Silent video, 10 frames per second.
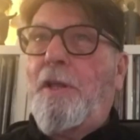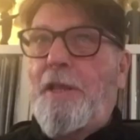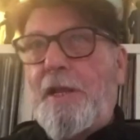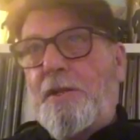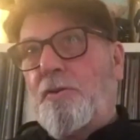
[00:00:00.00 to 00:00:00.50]
and
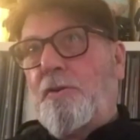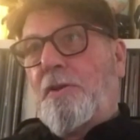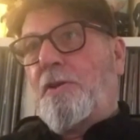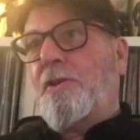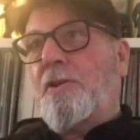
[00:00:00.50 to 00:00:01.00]
they sort of
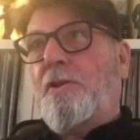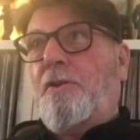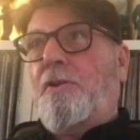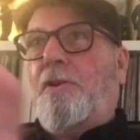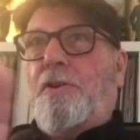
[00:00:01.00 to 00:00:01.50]

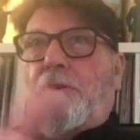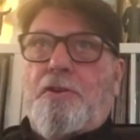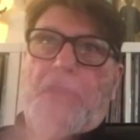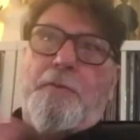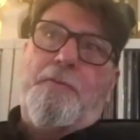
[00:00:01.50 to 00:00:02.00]

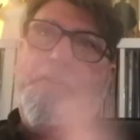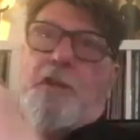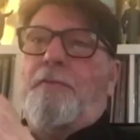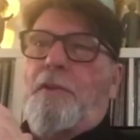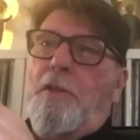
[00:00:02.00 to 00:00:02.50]

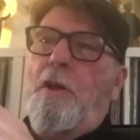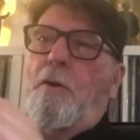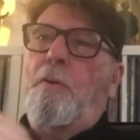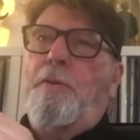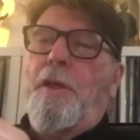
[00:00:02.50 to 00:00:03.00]
shifted the
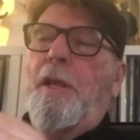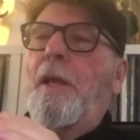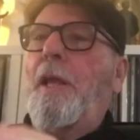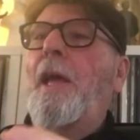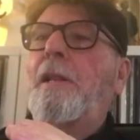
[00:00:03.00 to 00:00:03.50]
whole thing
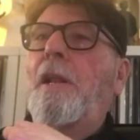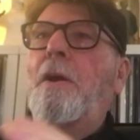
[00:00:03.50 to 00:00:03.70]
again.